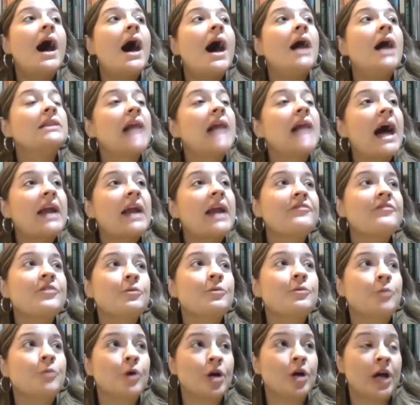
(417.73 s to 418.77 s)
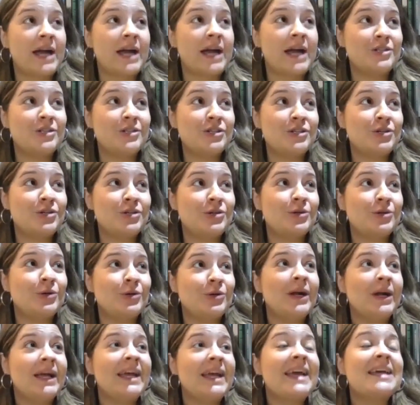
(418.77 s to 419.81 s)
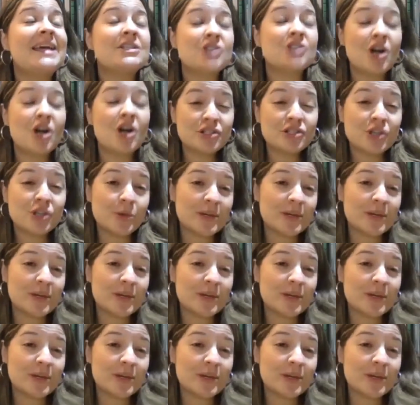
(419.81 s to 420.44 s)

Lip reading: a lot of the work I do is also